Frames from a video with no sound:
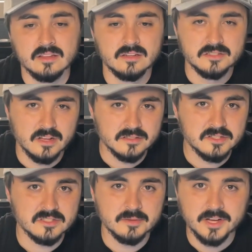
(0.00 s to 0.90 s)
There's
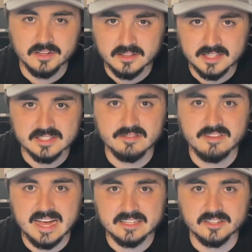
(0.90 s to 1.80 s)
also some other things that
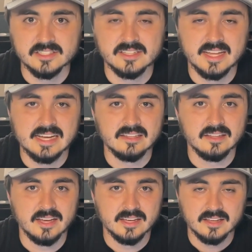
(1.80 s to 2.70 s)
factor into that,
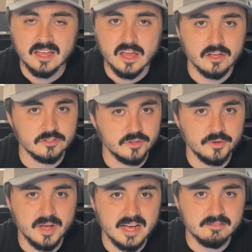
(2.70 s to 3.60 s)
like, do
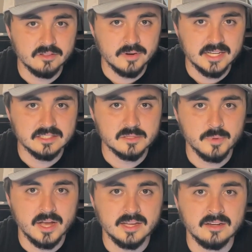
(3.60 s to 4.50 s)
you have the right
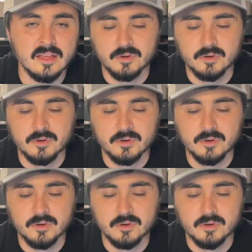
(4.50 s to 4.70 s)
spine?